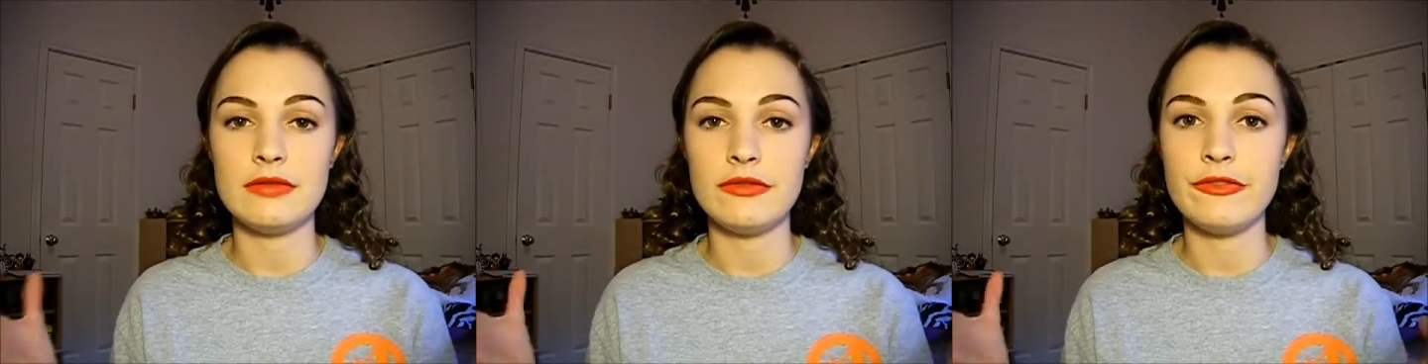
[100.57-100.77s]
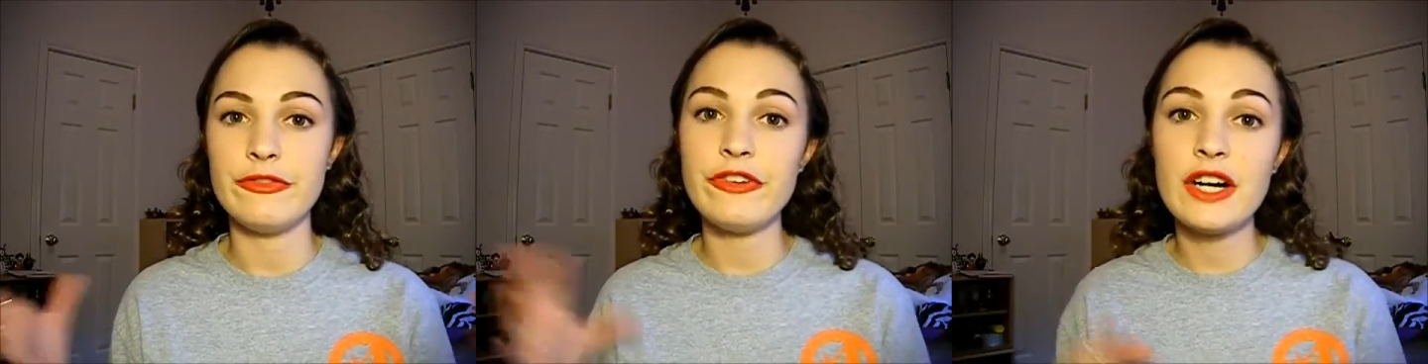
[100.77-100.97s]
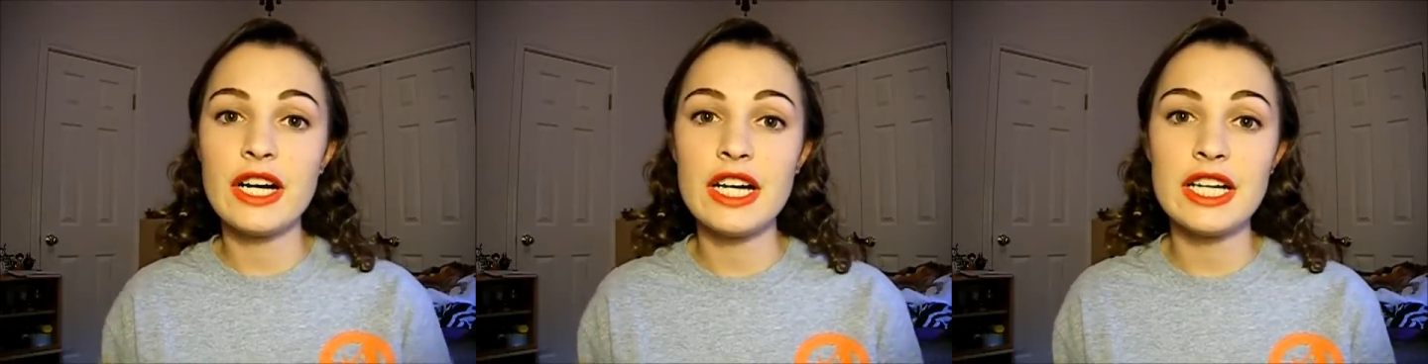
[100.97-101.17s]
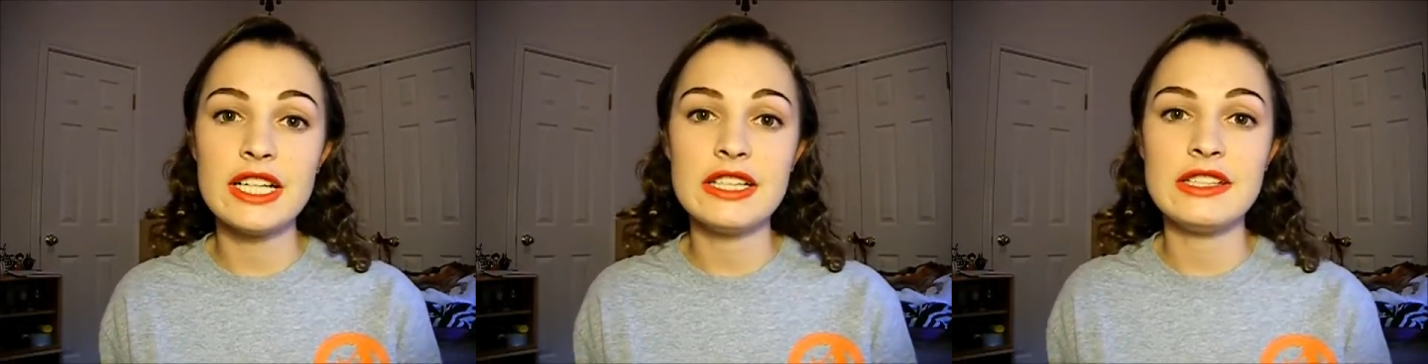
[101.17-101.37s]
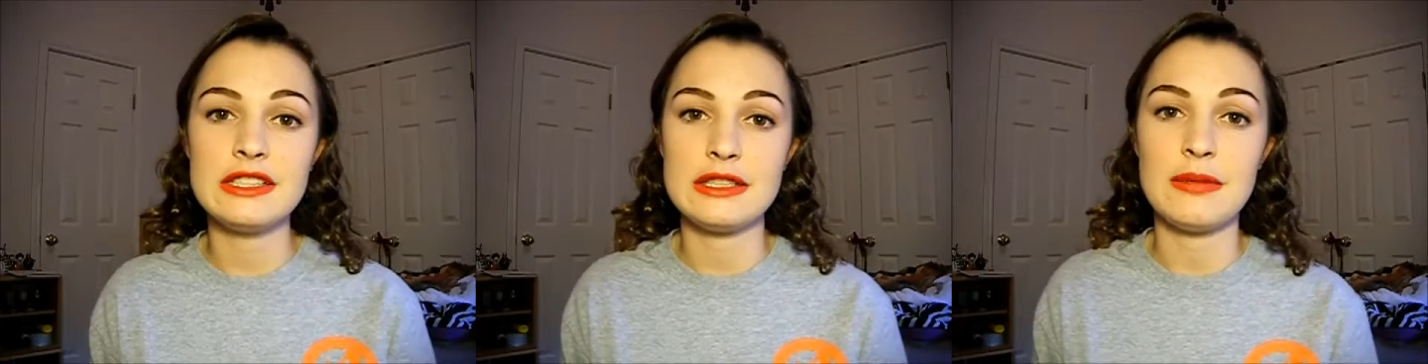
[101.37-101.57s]

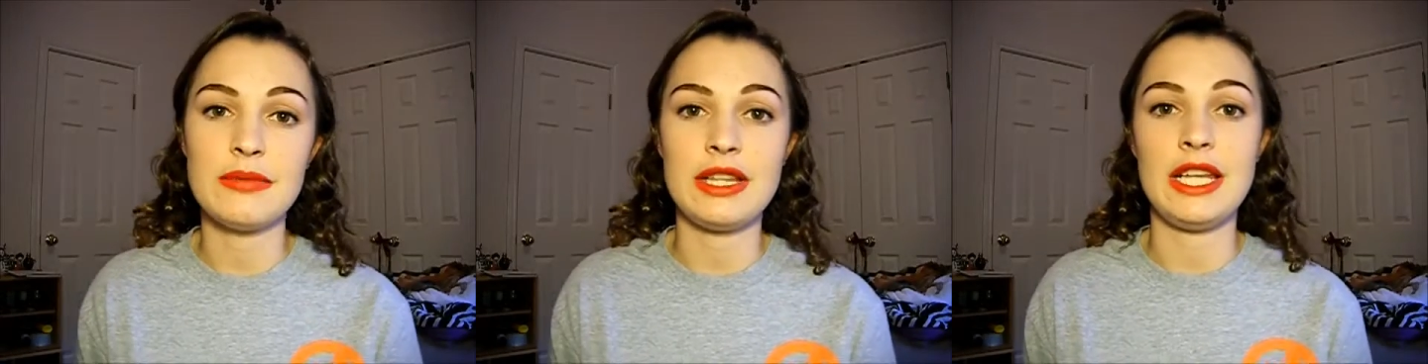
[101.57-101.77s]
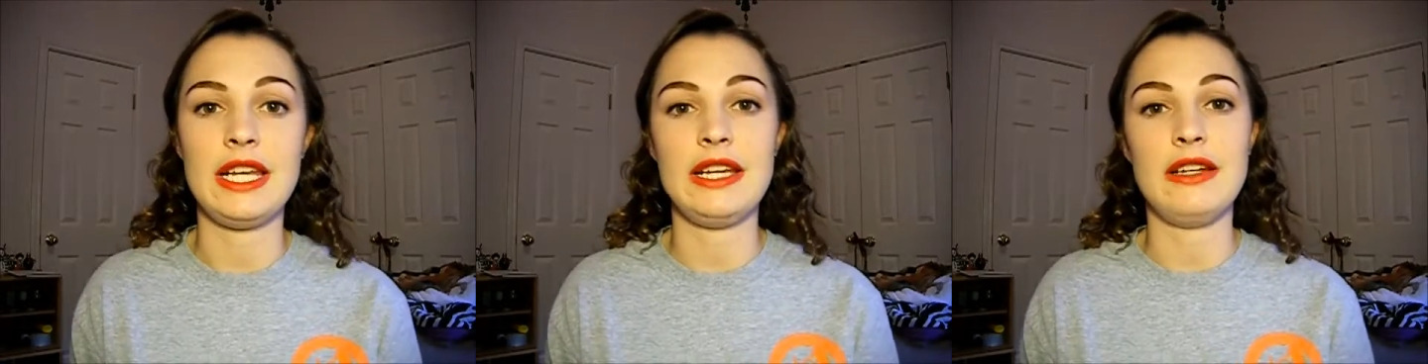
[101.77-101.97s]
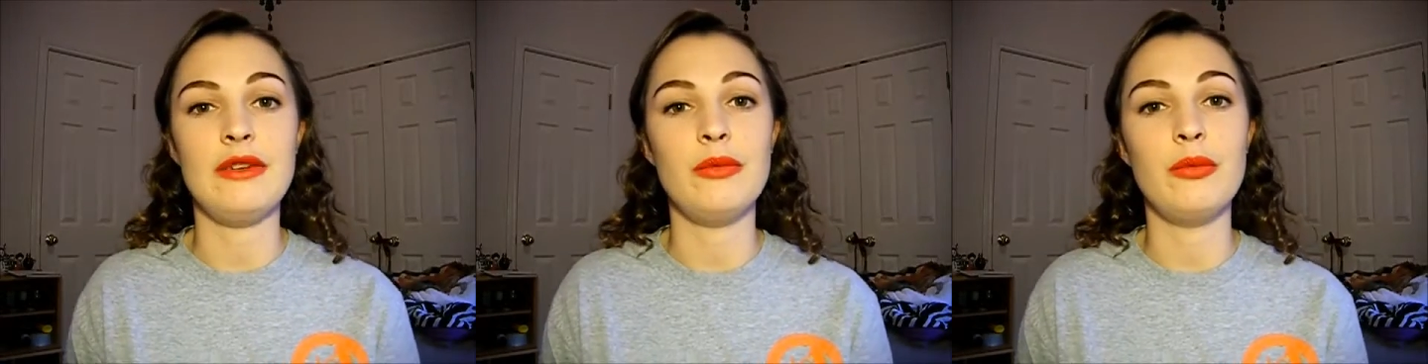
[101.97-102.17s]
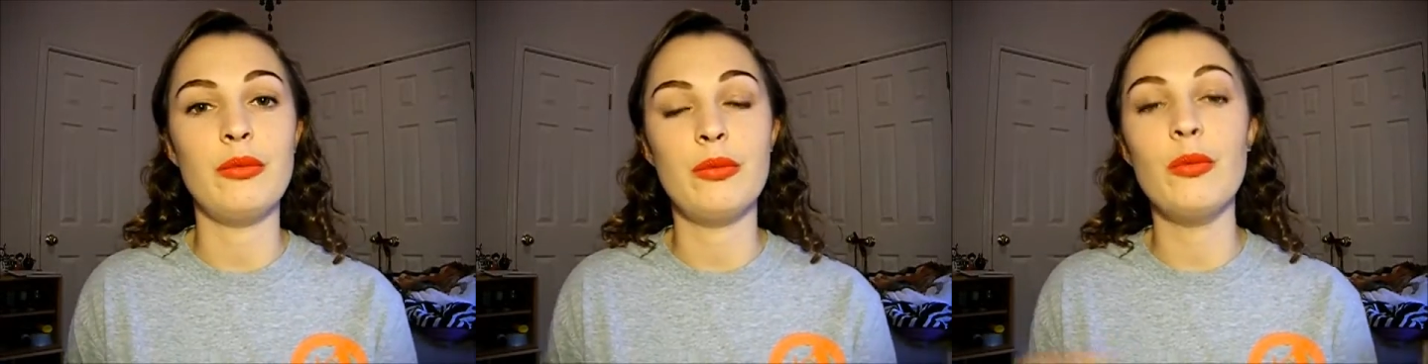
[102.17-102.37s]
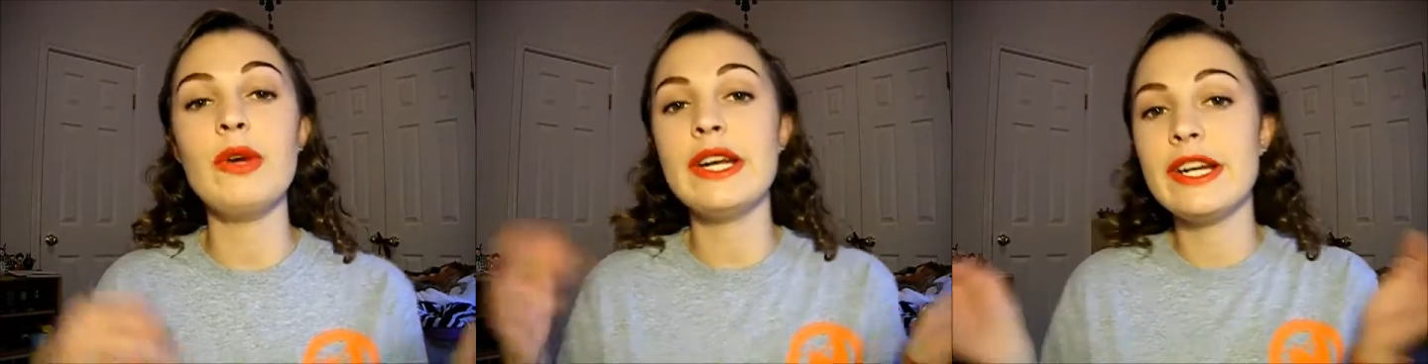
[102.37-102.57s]
fun, something
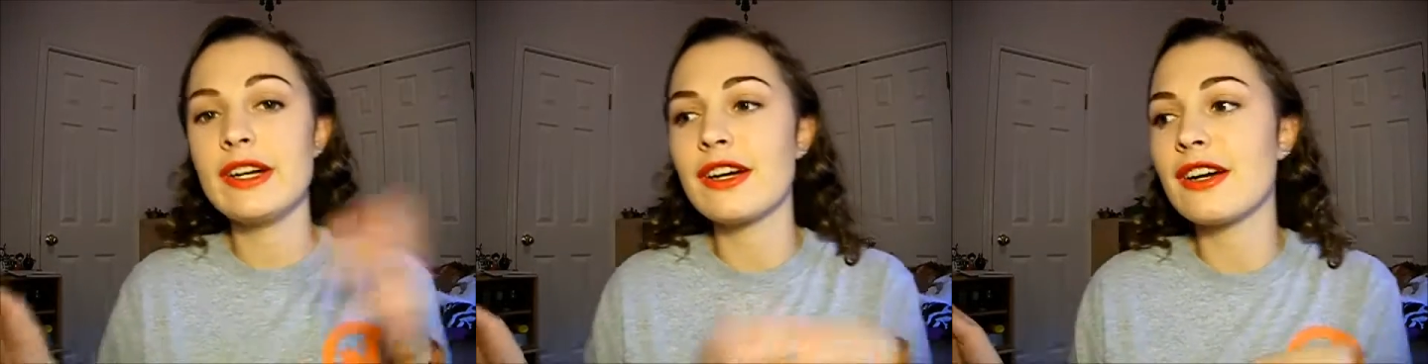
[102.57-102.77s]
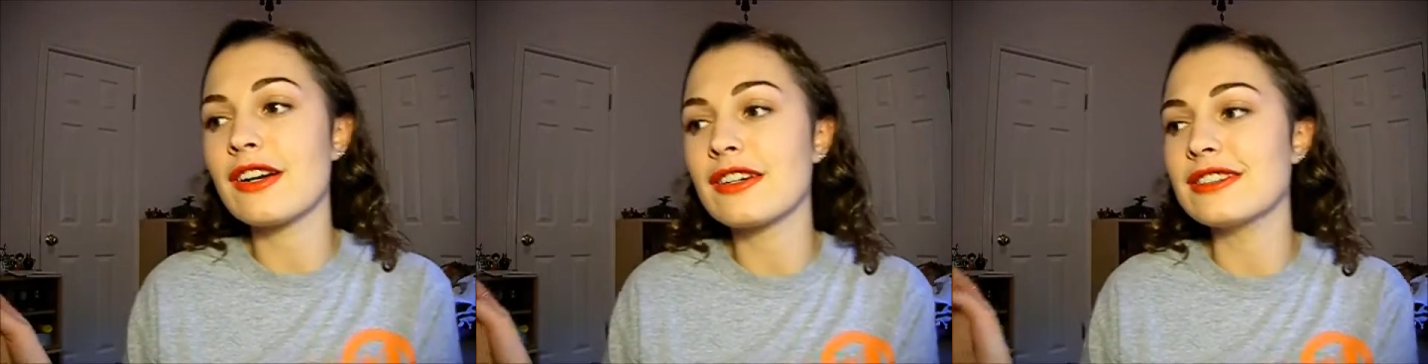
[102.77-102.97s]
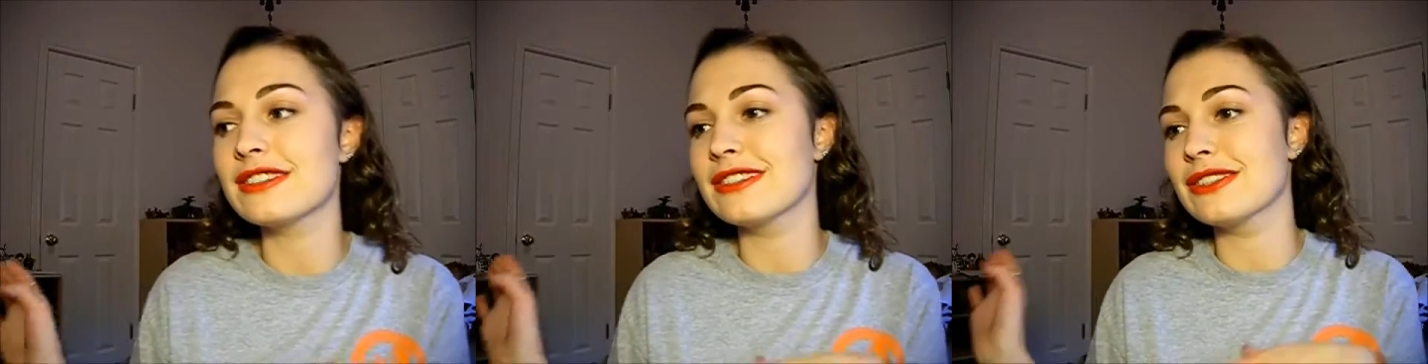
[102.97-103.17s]
weird,